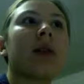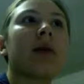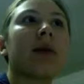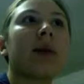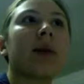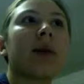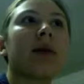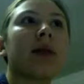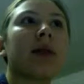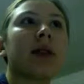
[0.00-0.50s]
that we
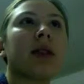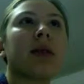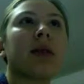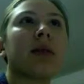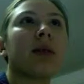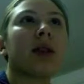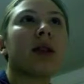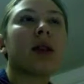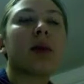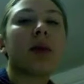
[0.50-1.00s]
have to
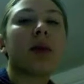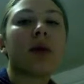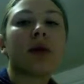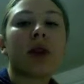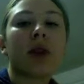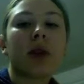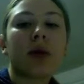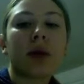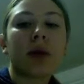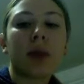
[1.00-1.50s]
dispose
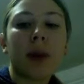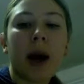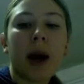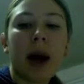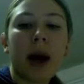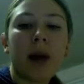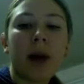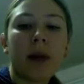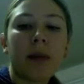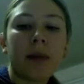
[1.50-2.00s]
of
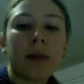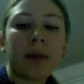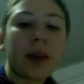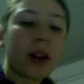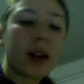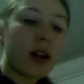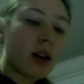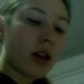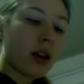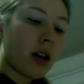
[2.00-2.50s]
somehow.
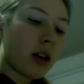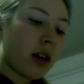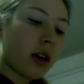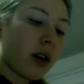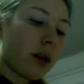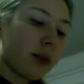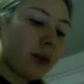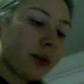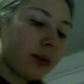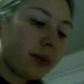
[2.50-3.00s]

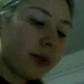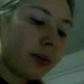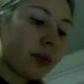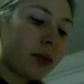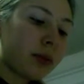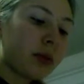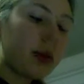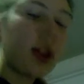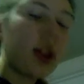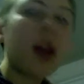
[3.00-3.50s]

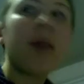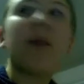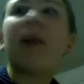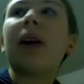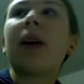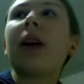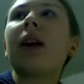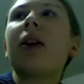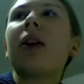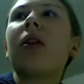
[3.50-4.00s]
But
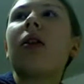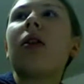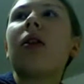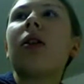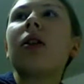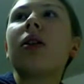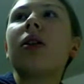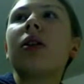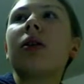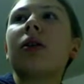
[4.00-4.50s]
it can
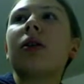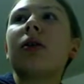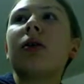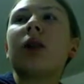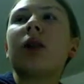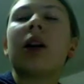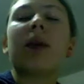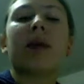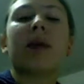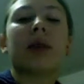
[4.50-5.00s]
also
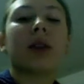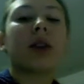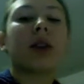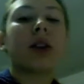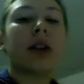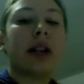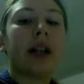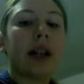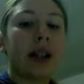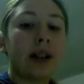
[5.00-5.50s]
help us
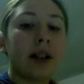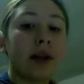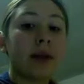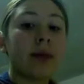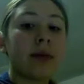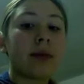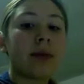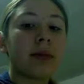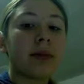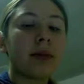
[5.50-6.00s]
create
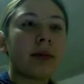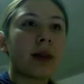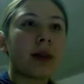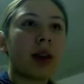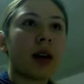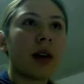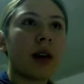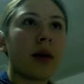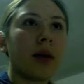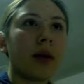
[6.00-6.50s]

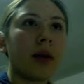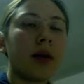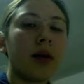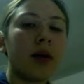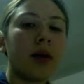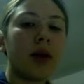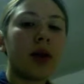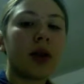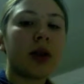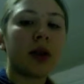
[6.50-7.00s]

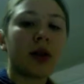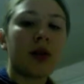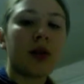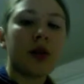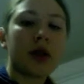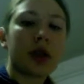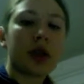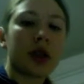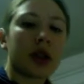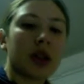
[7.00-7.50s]
new
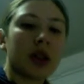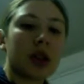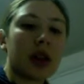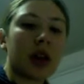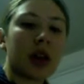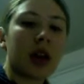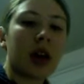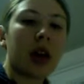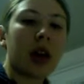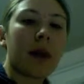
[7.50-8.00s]
solutions
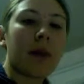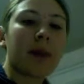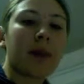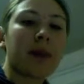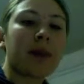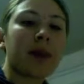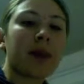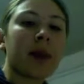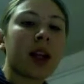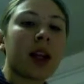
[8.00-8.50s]

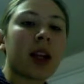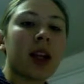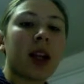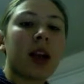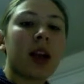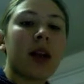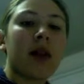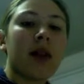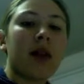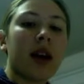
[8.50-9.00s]

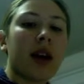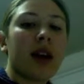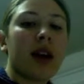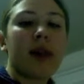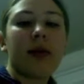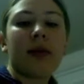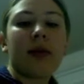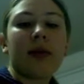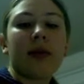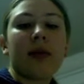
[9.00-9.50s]
that
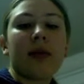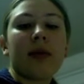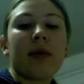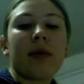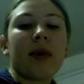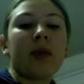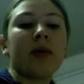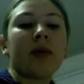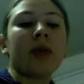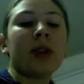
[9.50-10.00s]

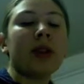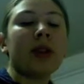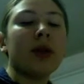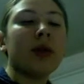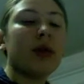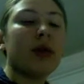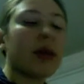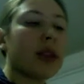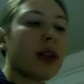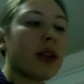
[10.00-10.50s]

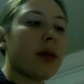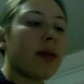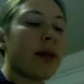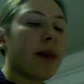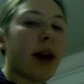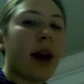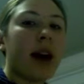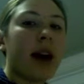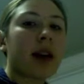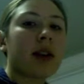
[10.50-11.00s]
reduce the
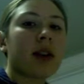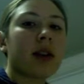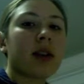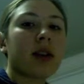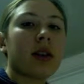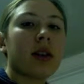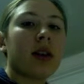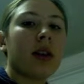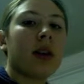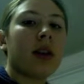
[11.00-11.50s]
impact
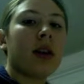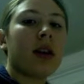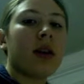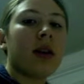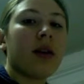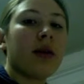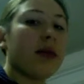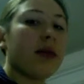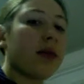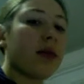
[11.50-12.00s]
of